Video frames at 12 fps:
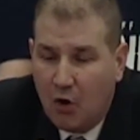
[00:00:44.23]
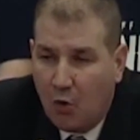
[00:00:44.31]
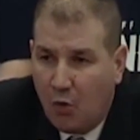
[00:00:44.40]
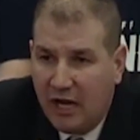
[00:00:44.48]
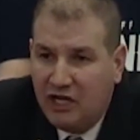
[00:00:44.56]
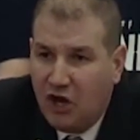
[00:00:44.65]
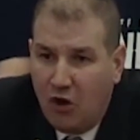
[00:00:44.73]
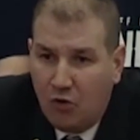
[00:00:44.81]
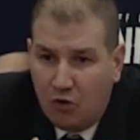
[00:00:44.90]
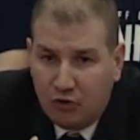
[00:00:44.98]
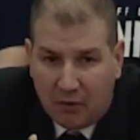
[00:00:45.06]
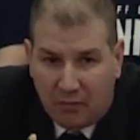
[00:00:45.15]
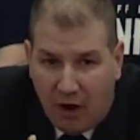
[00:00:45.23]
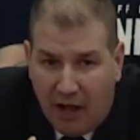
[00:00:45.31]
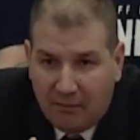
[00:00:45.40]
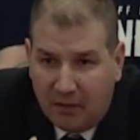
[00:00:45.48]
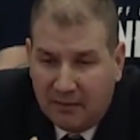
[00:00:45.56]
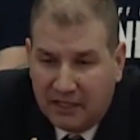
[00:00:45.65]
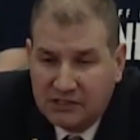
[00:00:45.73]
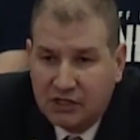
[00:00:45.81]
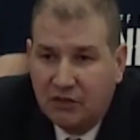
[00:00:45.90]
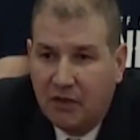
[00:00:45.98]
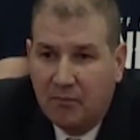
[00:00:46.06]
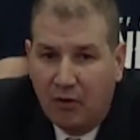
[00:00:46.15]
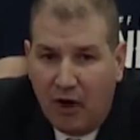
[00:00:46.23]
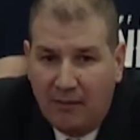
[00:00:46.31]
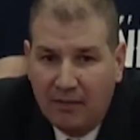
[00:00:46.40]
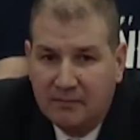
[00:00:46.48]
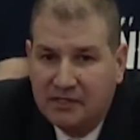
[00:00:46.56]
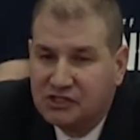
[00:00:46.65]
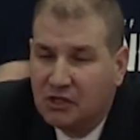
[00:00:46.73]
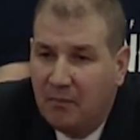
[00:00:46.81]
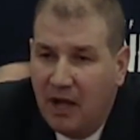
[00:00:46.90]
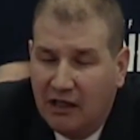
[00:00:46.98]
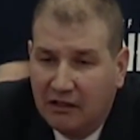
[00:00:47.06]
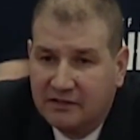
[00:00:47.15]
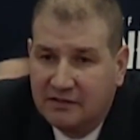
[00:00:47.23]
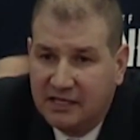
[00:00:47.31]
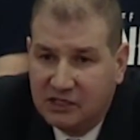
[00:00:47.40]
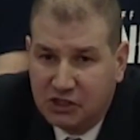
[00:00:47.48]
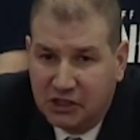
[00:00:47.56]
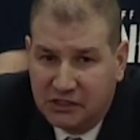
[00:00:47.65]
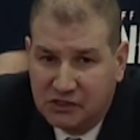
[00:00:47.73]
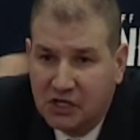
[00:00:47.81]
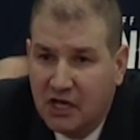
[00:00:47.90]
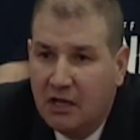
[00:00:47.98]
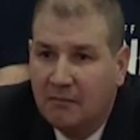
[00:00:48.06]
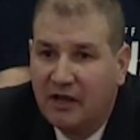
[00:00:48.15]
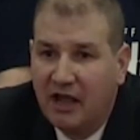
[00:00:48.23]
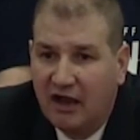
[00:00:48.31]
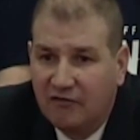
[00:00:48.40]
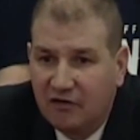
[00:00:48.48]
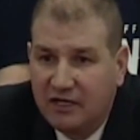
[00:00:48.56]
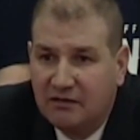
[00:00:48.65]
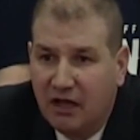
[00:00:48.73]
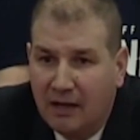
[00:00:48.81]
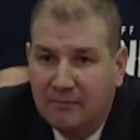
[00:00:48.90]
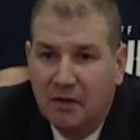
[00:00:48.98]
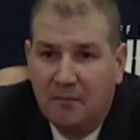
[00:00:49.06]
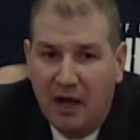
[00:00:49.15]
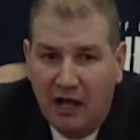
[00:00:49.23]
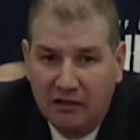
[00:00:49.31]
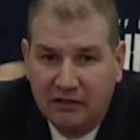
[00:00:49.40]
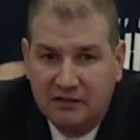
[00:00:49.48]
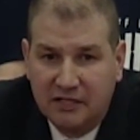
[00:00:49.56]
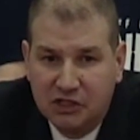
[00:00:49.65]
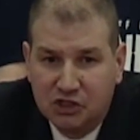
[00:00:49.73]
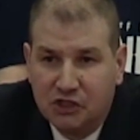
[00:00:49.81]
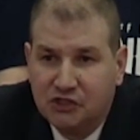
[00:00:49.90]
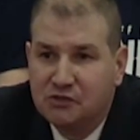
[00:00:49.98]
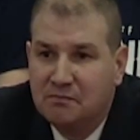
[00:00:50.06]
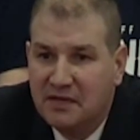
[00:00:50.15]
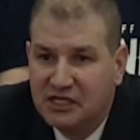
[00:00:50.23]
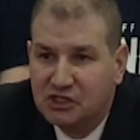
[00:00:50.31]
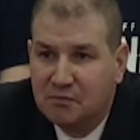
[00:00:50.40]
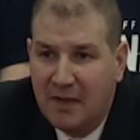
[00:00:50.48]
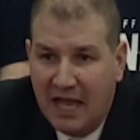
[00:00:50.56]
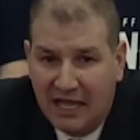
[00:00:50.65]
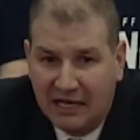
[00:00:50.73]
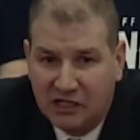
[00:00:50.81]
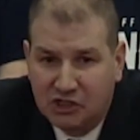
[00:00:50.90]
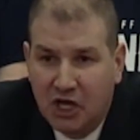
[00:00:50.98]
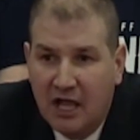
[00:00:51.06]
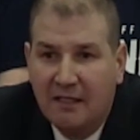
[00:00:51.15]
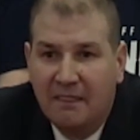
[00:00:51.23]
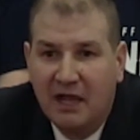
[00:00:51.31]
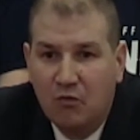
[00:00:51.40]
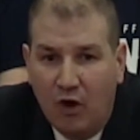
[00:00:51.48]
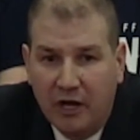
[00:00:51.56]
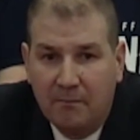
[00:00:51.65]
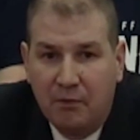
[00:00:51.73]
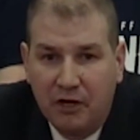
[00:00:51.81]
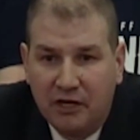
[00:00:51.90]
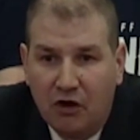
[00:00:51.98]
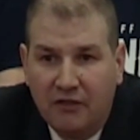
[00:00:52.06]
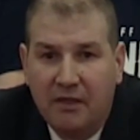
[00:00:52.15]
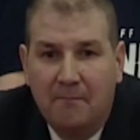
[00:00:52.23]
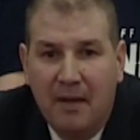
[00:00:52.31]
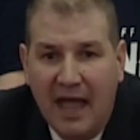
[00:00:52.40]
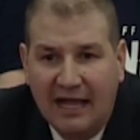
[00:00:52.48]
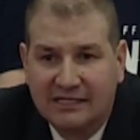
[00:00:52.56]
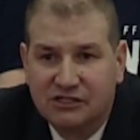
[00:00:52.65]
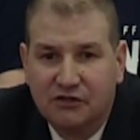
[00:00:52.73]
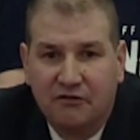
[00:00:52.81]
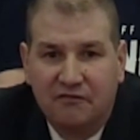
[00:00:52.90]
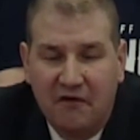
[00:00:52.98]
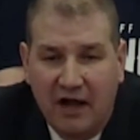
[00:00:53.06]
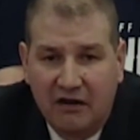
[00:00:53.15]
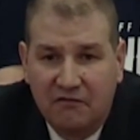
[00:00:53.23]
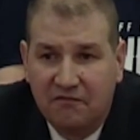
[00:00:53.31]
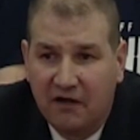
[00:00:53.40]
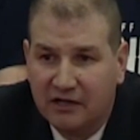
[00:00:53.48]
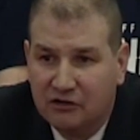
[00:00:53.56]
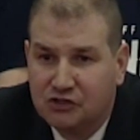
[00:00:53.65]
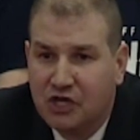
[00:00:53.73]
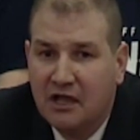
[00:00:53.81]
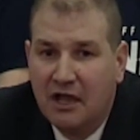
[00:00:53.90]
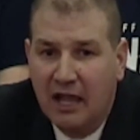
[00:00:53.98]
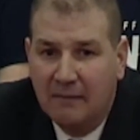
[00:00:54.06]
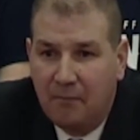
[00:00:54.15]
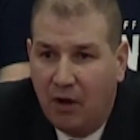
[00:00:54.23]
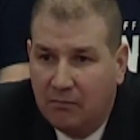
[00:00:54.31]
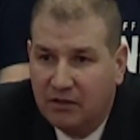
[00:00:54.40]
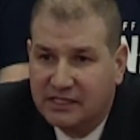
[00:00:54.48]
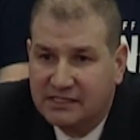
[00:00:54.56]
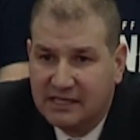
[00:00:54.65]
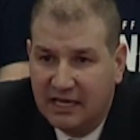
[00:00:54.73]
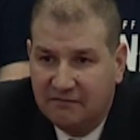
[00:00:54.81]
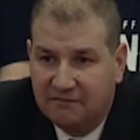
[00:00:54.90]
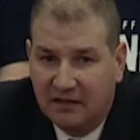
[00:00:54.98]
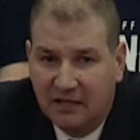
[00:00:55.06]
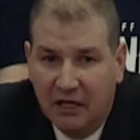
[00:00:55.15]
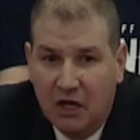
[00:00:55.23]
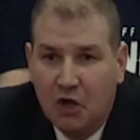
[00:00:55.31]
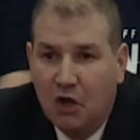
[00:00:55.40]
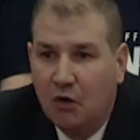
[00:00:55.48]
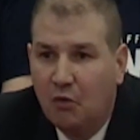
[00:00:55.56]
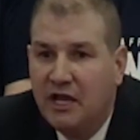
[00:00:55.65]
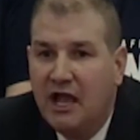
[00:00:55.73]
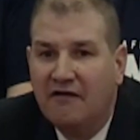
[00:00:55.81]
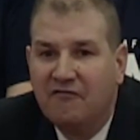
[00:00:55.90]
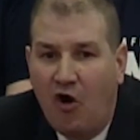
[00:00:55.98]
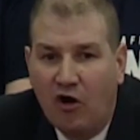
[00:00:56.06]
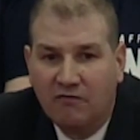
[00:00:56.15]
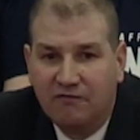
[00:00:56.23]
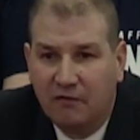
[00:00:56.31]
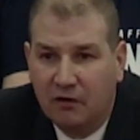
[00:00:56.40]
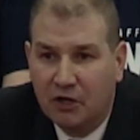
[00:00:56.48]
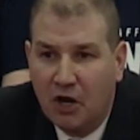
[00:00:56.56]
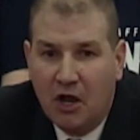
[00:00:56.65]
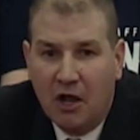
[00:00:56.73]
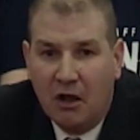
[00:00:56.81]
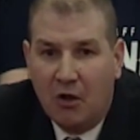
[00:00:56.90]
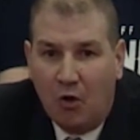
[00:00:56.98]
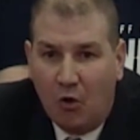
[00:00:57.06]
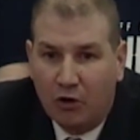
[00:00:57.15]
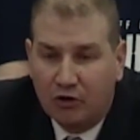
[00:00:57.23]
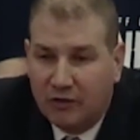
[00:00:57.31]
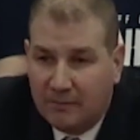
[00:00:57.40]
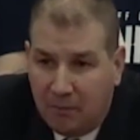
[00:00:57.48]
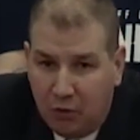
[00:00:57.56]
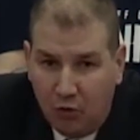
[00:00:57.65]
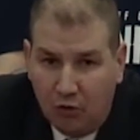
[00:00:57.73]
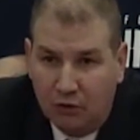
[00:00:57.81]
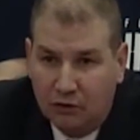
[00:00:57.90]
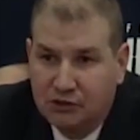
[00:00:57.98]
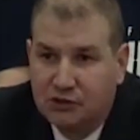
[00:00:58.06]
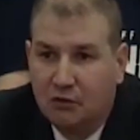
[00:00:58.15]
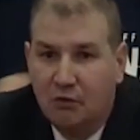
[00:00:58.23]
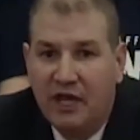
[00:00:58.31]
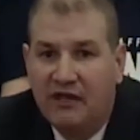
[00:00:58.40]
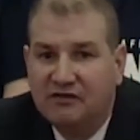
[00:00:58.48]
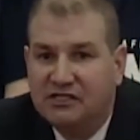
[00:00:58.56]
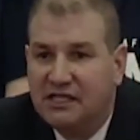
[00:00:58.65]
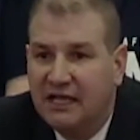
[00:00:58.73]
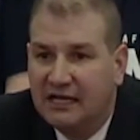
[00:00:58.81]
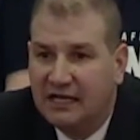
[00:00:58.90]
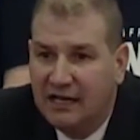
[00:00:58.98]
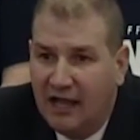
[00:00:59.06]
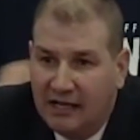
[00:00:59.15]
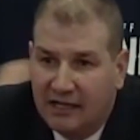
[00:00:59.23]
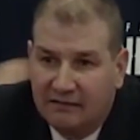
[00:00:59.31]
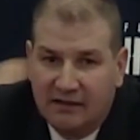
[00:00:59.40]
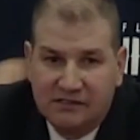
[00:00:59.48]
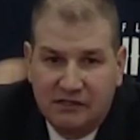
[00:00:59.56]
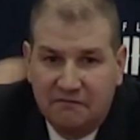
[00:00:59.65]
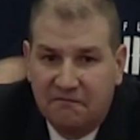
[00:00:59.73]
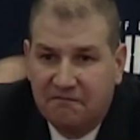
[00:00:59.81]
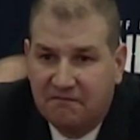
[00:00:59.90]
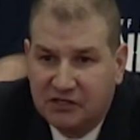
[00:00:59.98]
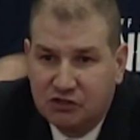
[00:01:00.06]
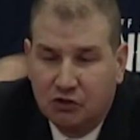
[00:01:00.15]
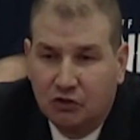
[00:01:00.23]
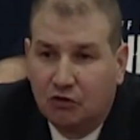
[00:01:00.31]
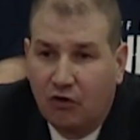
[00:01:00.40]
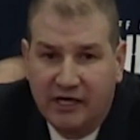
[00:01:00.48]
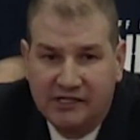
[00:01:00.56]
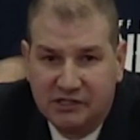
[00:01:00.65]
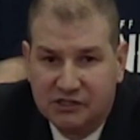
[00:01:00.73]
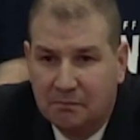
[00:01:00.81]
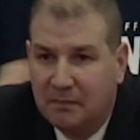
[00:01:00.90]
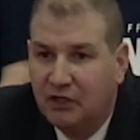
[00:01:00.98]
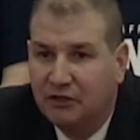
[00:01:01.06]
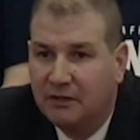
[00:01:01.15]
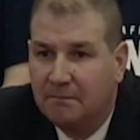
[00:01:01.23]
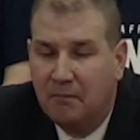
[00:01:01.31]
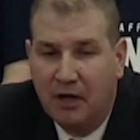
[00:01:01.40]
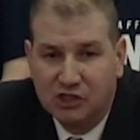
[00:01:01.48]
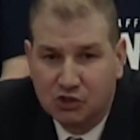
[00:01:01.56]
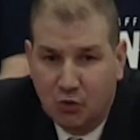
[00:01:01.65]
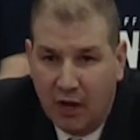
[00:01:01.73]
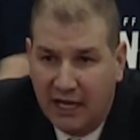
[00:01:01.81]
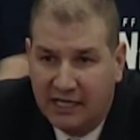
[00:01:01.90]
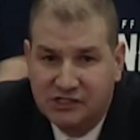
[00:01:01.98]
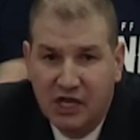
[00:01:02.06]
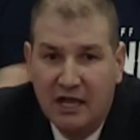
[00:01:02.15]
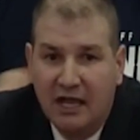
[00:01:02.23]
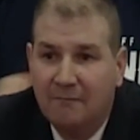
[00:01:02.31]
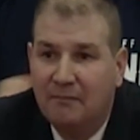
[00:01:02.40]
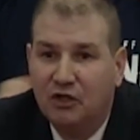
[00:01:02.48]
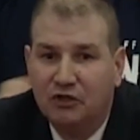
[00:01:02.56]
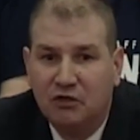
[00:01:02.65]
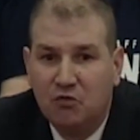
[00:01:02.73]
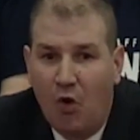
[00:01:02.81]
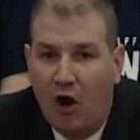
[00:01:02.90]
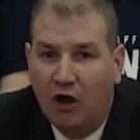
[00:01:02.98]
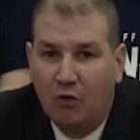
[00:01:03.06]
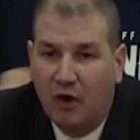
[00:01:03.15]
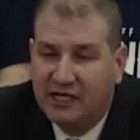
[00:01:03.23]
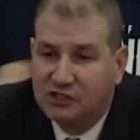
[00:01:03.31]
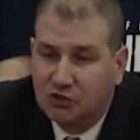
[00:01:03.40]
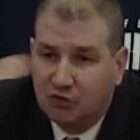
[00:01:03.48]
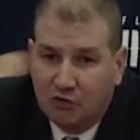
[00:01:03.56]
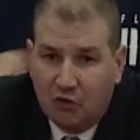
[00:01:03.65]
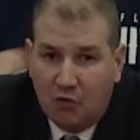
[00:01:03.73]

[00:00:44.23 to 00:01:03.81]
We know who the problem is. The problem is the politicians. But every time the politicians mismanage, they want to put it on the backs of the firefighters and public safety. We have Hartford ordering pools. We have a state of Connecticut that's in fiscal crisis, building busways and building walkways through the